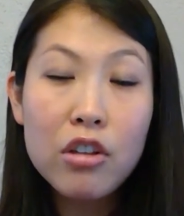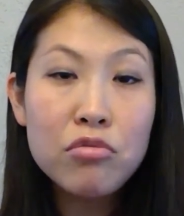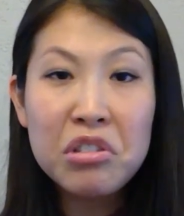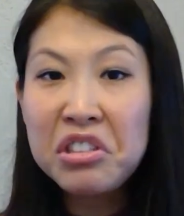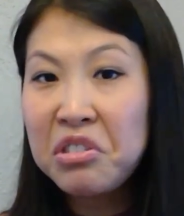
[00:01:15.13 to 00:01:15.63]

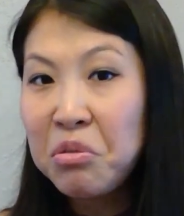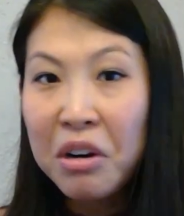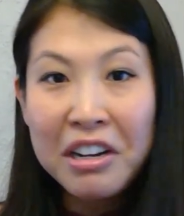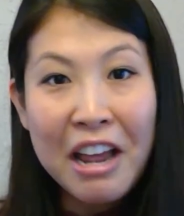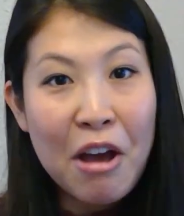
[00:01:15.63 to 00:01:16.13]
Just
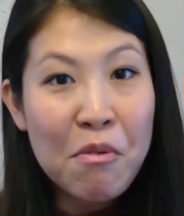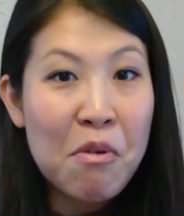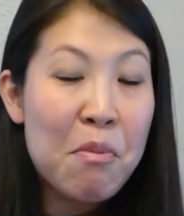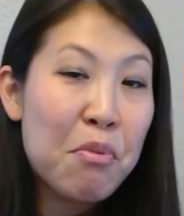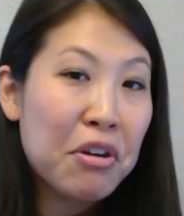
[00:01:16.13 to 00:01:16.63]
right
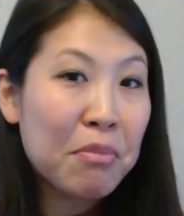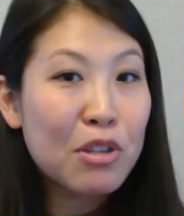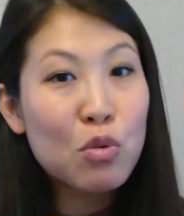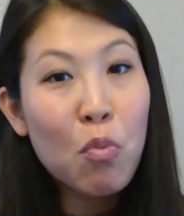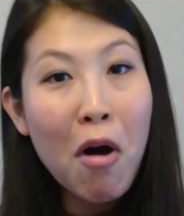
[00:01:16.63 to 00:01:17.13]
now, pretty
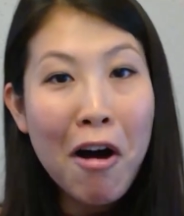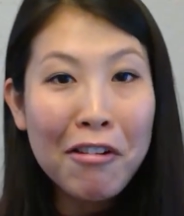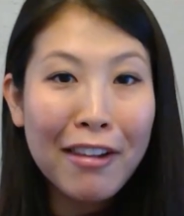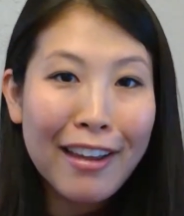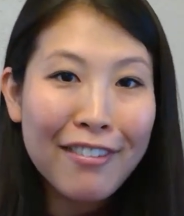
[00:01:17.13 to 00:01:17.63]
much
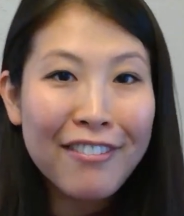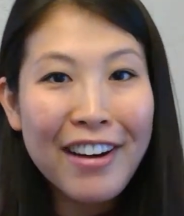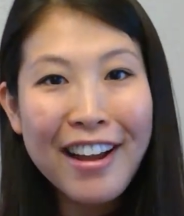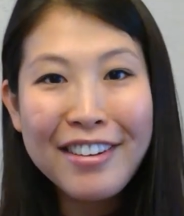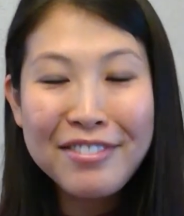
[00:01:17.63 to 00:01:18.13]
waddling
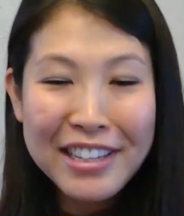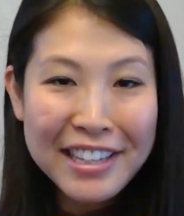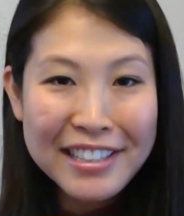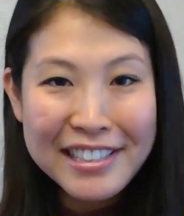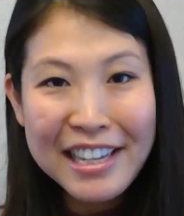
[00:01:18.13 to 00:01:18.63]
around
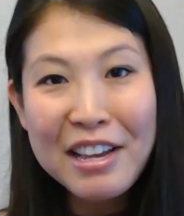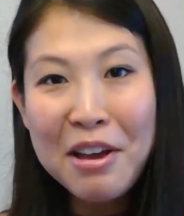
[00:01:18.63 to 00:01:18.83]
because